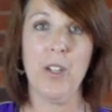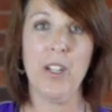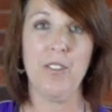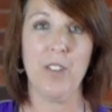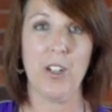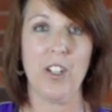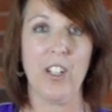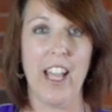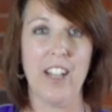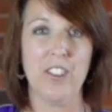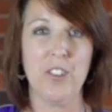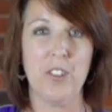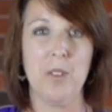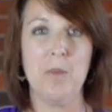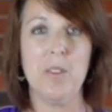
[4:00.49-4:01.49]
yoga for
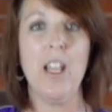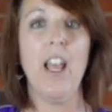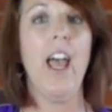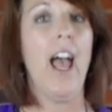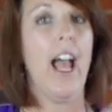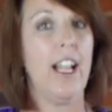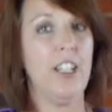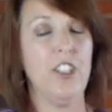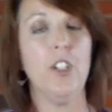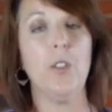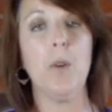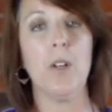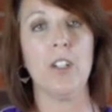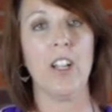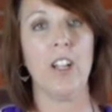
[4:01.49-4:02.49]
classrooms, and
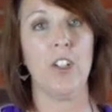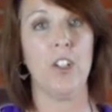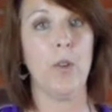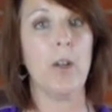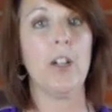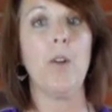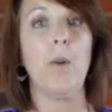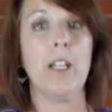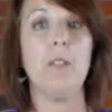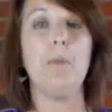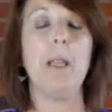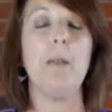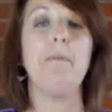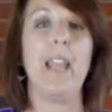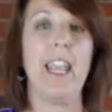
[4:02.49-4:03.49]
you're going to
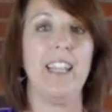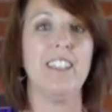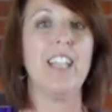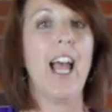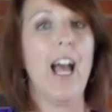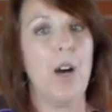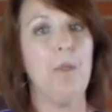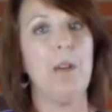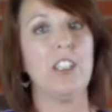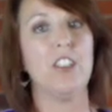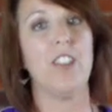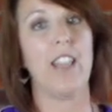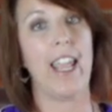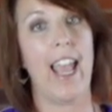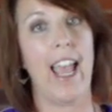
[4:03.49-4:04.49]
be amazed how
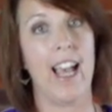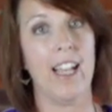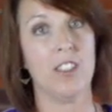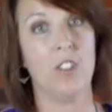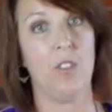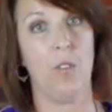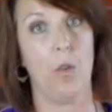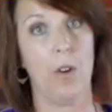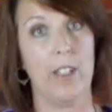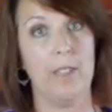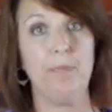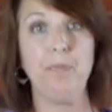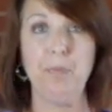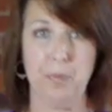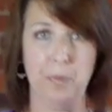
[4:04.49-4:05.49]
much they ask for it.
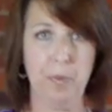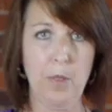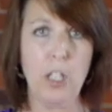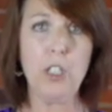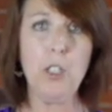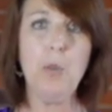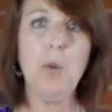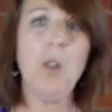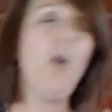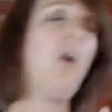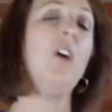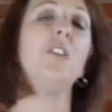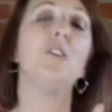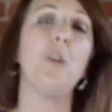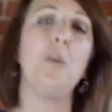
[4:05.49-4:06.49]
You will
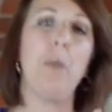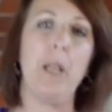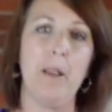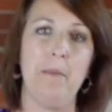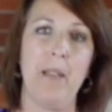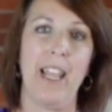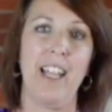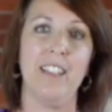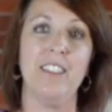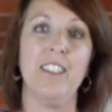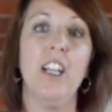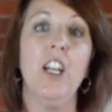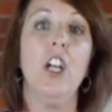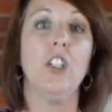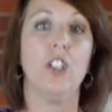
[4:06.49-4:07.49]
also be amazed
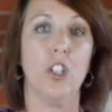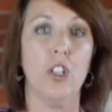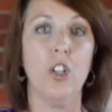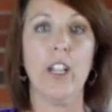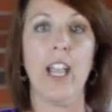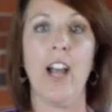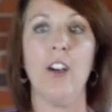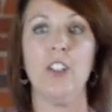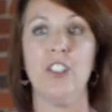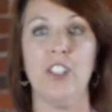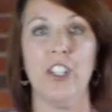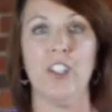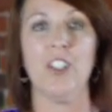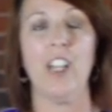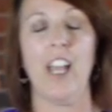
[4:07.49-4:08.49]
to look out
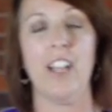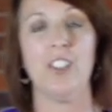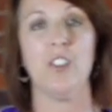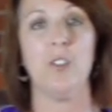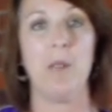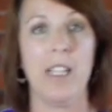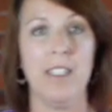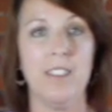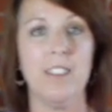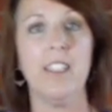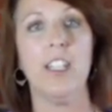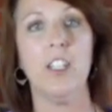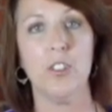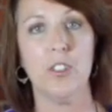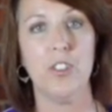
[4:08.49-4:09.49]
into your classroom and
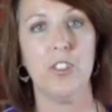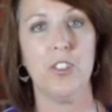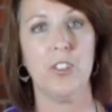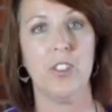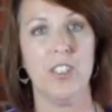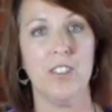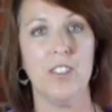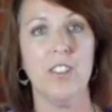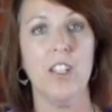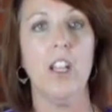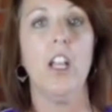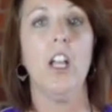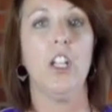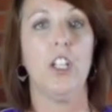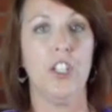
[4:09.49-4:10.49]
see your students
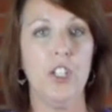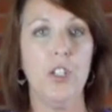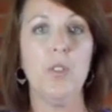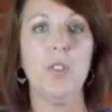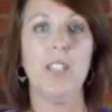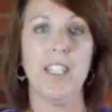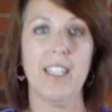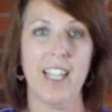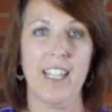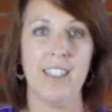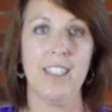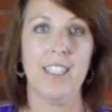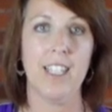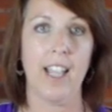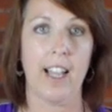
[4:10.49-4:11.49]
using
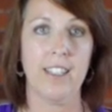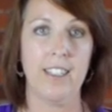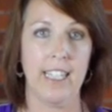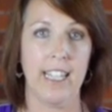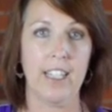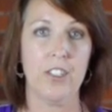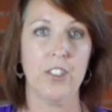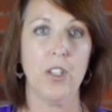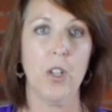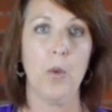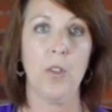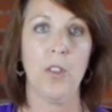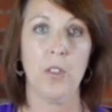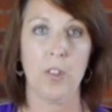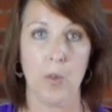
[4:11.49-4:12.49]
these techniques
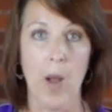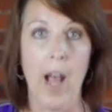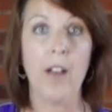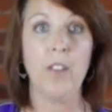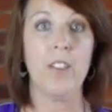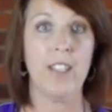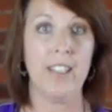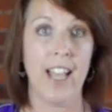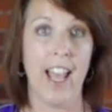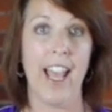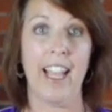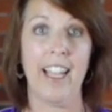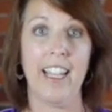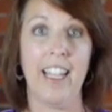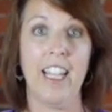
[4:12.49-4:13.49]
throughout the
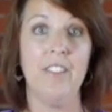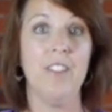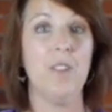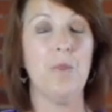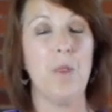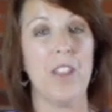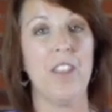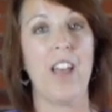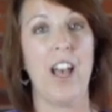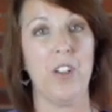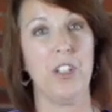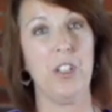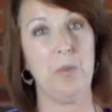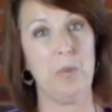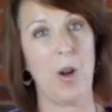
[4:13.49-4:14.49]
day, even
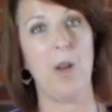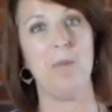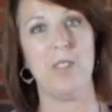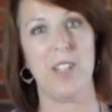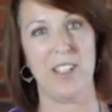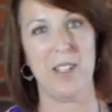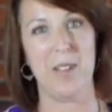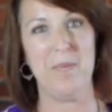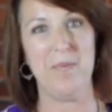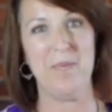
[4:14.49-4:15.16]
without you prompting